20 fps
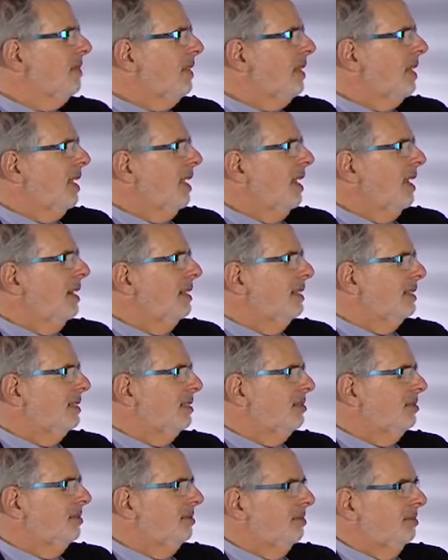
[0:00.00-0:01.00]

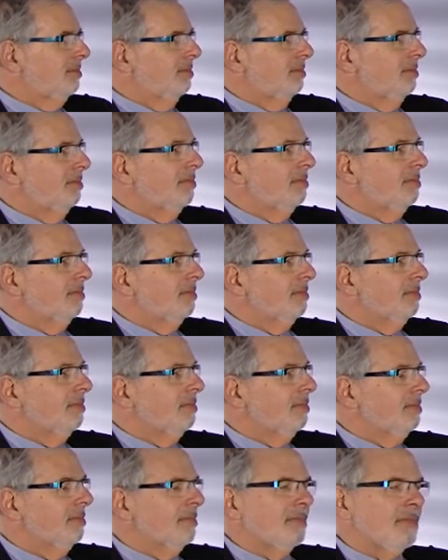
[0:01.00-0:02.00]

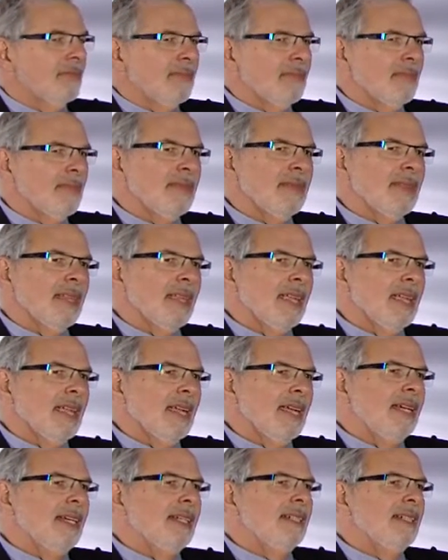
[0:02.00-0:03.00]

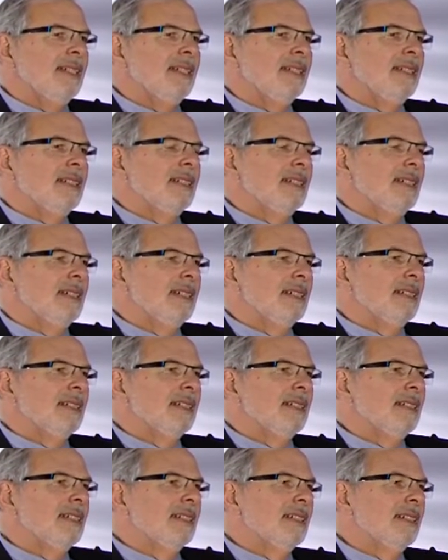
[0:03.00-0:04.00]

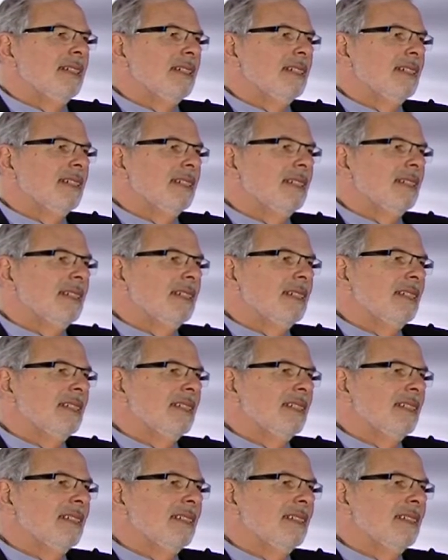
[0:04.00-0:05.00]

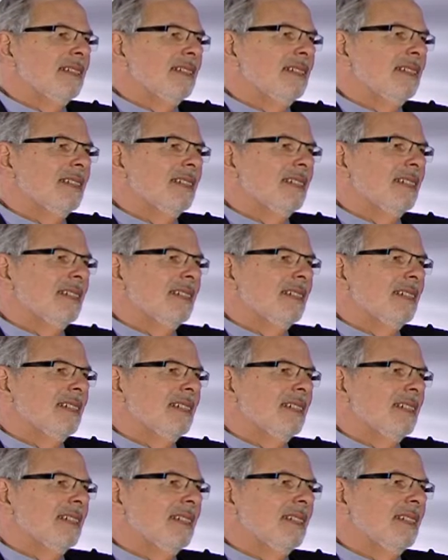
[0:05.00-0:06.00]

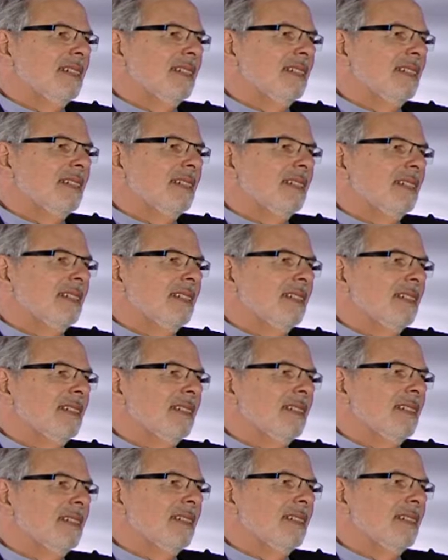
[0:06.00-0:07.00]

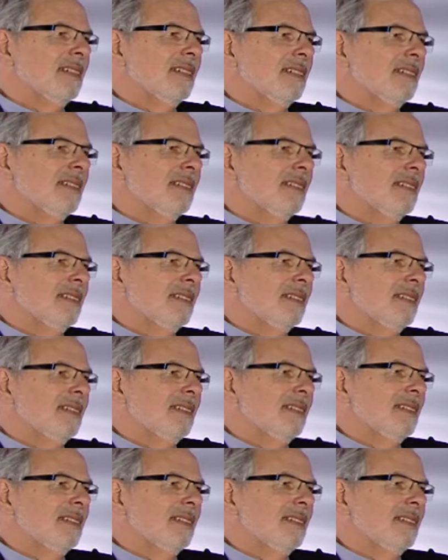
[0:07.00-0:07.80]
No words are spoken by the person on screen.